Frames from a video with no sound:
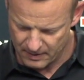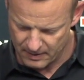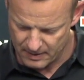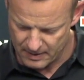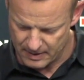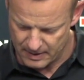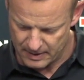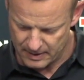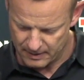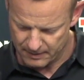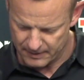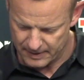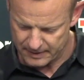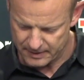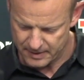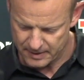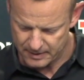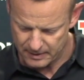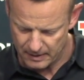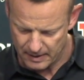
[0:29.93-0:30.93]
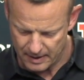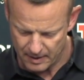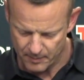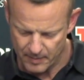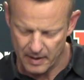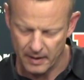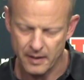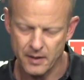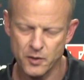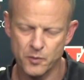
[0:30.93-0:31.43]
Uh, and that says a lot
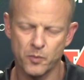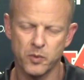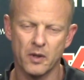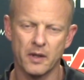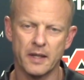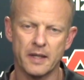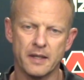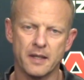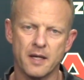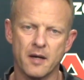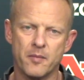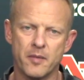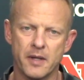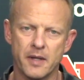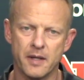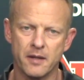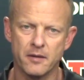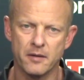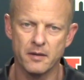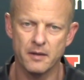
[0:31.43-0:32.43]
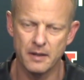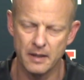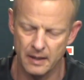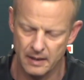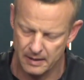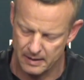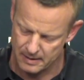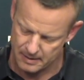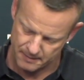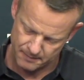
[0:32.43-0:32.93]
about his play coming in
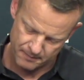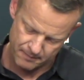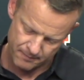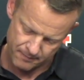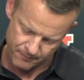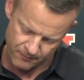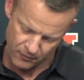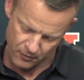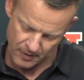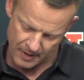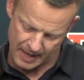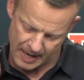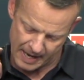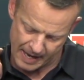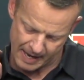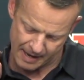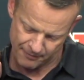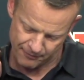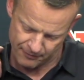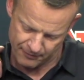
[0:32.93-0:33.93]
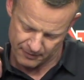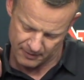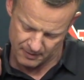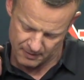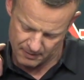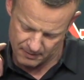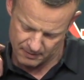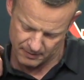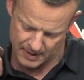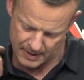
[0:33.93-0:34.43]
um, for the half
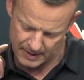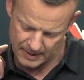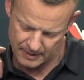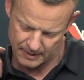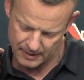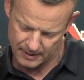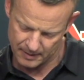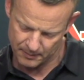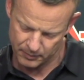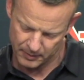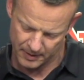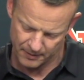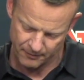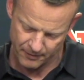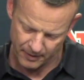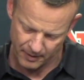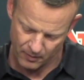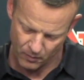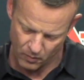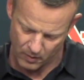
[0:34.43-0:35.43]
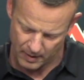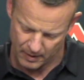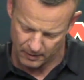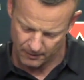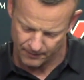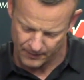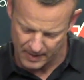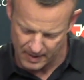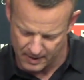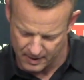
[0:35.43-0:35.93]
that he did, played very well.
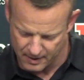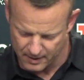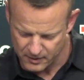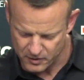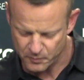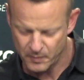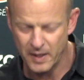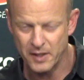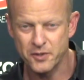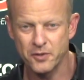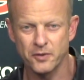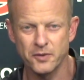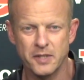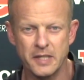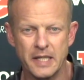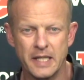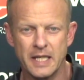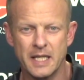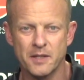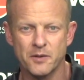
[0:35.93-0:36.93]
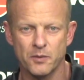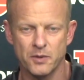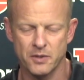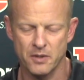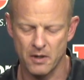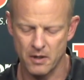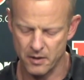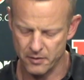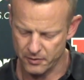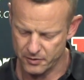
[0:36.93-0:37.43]
Special teams was
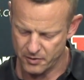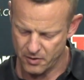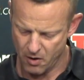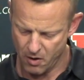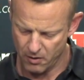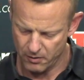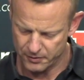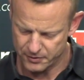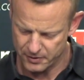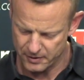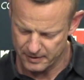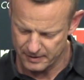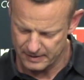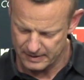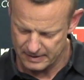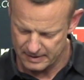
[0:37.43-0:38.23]
Anders Carlson.